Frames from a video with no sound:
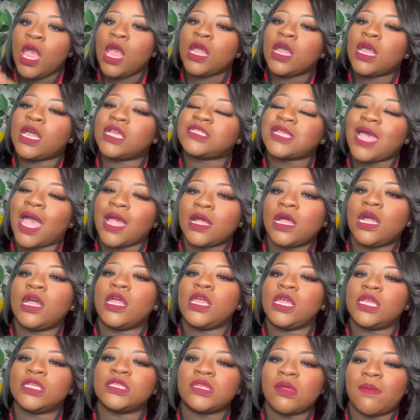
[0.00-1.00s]
Because I could
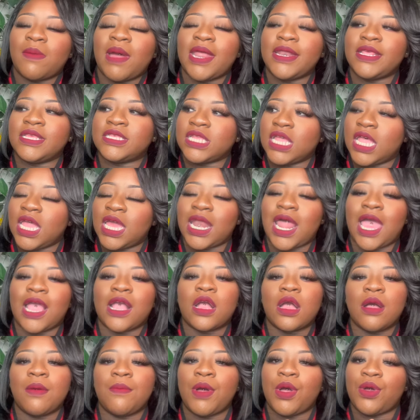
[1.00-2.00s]
hear somebody saying like,
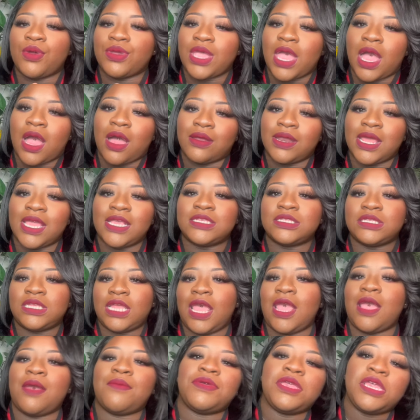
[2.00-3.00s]
come on, y'all, they
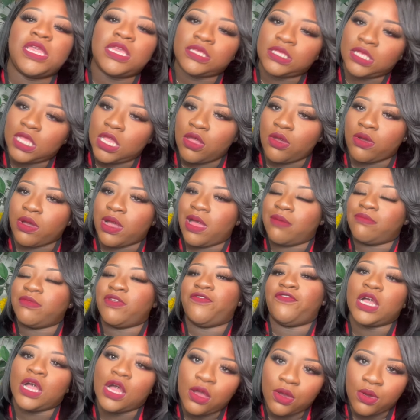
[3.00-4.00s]
scary as hell. Come to
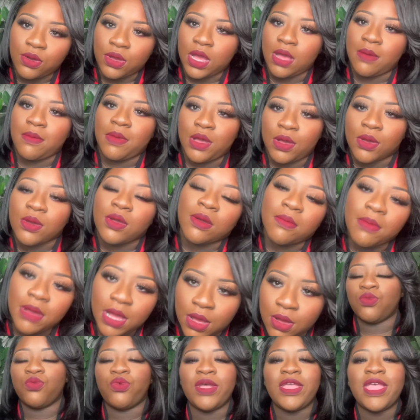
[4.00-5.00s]
phone. Come on, come
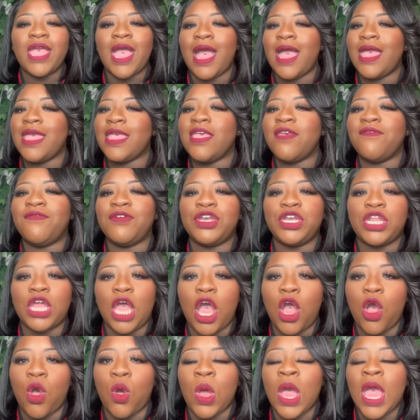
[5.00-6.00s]
on. Even
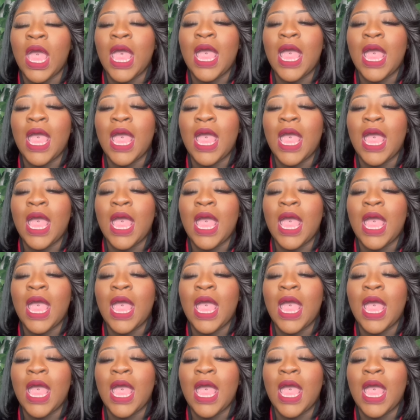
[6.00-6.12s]
though